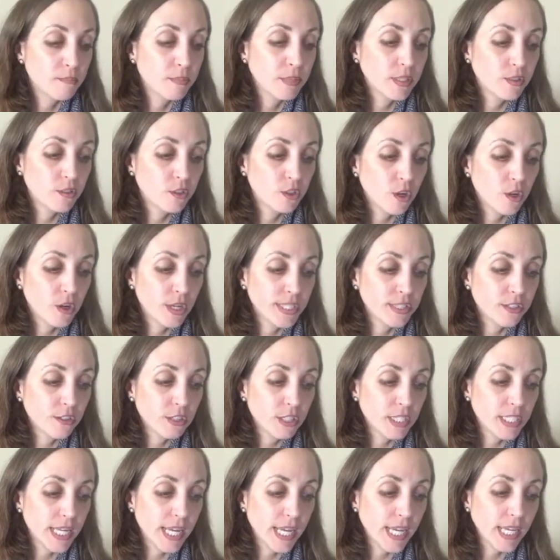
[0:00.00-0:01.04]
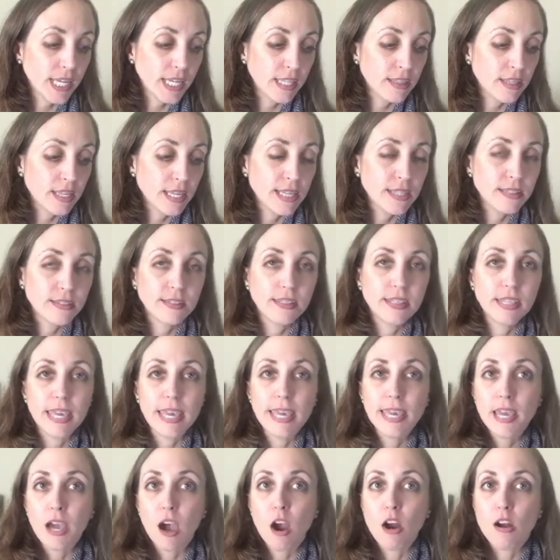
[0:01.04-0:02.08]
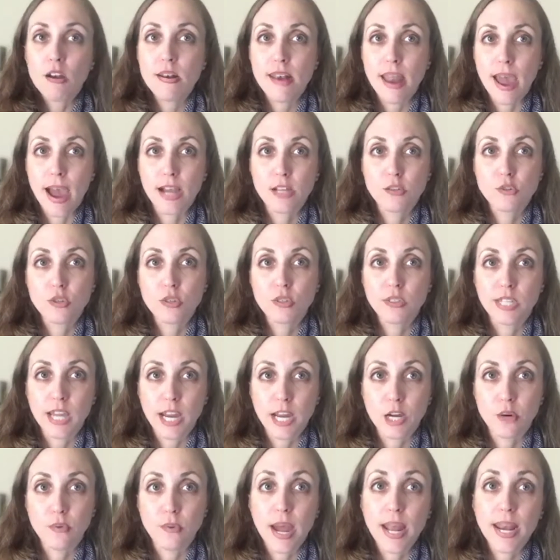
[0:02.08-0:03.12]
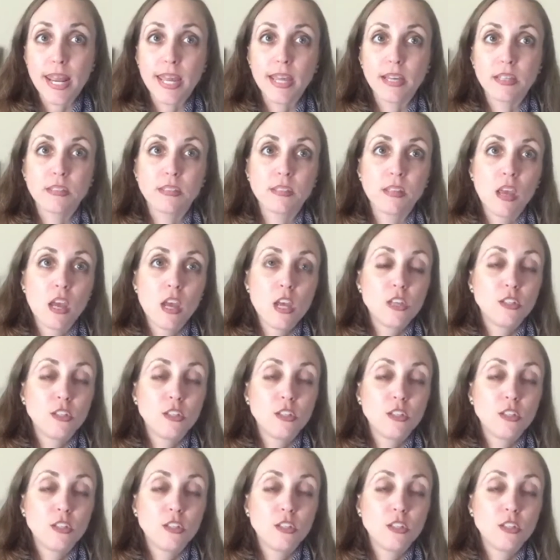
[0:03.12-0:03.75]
So I started taking these. They are natural diuretics.